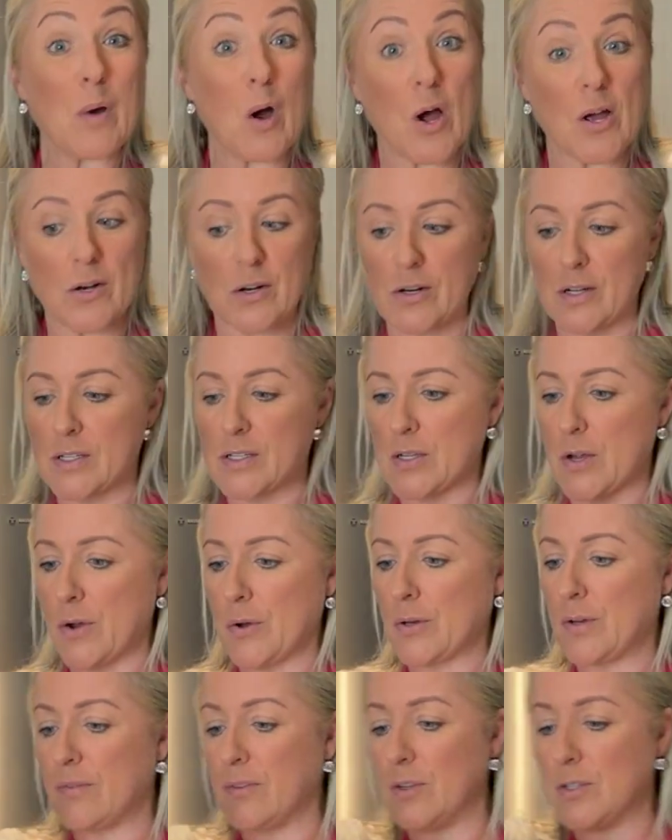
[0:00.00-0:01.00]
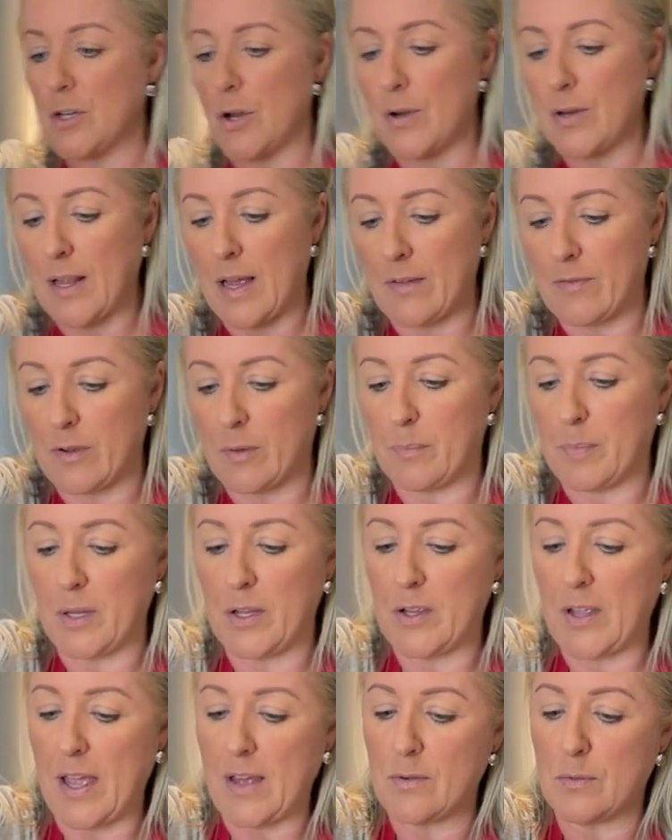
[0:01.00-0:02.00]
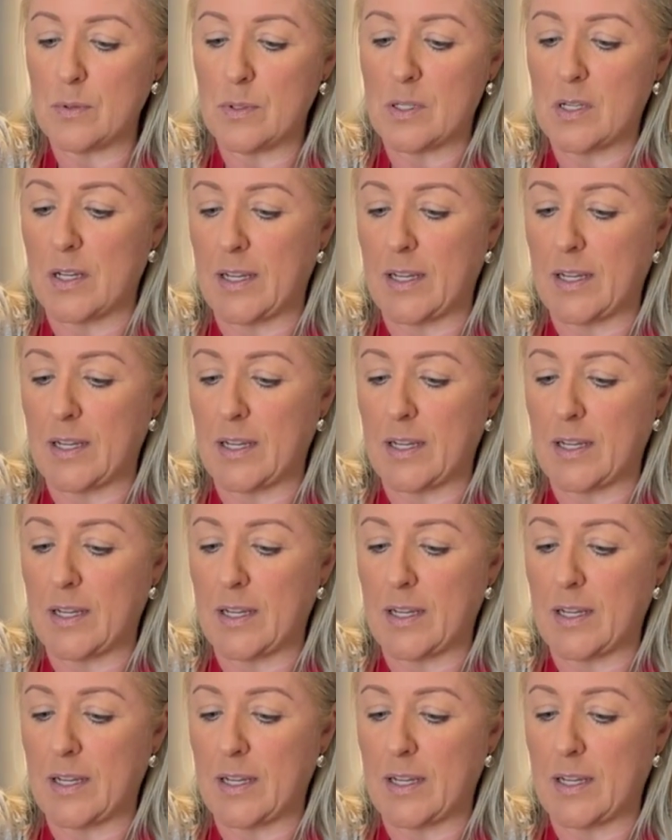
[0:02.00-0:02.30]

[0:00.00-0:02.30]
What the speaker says: It's not. It's the 1mm blade.